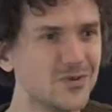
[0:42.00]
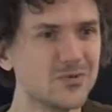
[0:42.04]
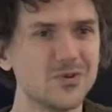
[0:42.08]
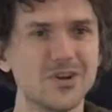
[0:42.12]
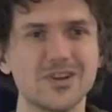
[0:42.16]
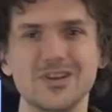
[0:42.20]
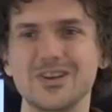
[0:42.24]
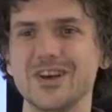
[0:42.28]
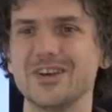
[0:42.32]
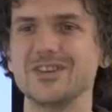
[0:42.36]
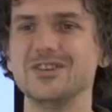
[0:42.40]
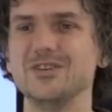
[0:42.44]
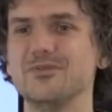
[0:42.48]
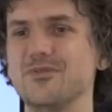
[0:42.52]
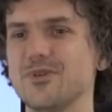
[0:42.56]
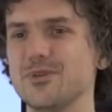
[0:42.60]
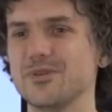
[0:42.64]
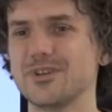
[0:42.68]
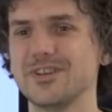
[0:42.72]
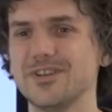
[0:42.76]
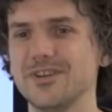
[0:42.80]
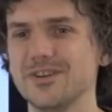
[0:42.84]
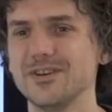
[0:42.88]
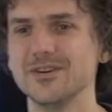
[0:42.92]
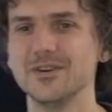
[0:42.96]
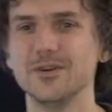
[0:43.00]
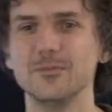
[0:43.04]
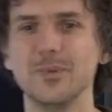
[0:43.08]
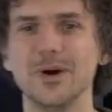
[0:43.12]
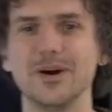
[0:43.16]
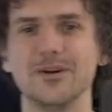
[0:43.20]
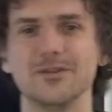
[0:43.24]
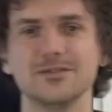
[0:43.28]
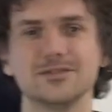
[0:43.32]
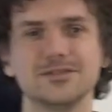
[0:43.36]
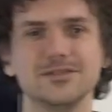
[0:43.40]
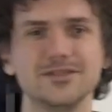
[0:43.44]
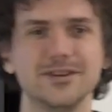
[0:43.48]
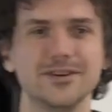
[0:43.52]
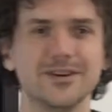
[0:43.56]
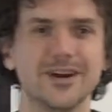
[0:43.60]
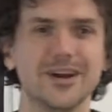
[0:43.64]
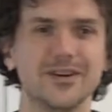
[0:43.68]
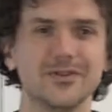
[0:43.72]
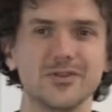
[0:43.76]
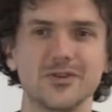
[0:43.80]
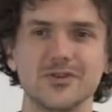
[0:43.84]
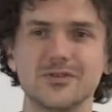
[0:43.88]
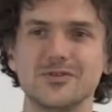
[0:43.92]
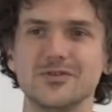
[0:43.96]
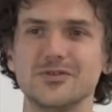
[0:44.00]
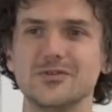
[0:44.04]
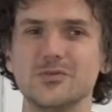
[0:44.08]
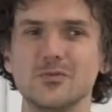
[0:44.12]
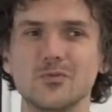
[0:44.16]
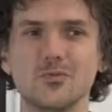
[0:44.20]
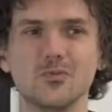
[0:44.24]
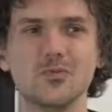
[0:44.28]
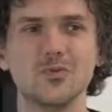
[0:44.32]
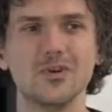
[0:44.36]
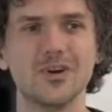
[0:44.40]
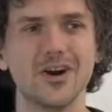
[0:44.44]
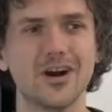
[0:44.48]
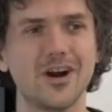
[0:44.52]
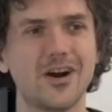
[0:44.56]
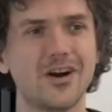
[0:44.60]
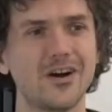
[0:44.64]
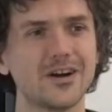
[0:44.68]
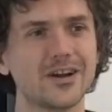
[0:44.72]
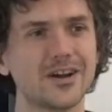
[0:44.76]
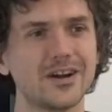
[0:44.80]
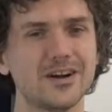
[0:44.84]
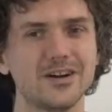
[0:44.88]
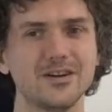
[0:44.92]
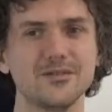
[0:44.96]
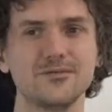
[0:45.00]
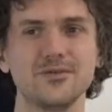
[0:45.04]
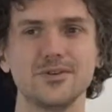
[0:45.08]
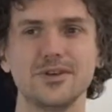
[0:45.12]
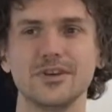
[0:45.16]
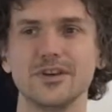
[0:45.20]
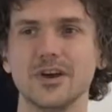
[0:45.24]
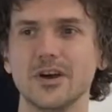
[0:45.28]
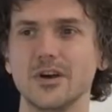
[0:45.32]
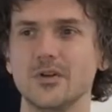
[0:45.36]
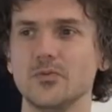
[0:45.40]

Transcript: you've already heard about archiving,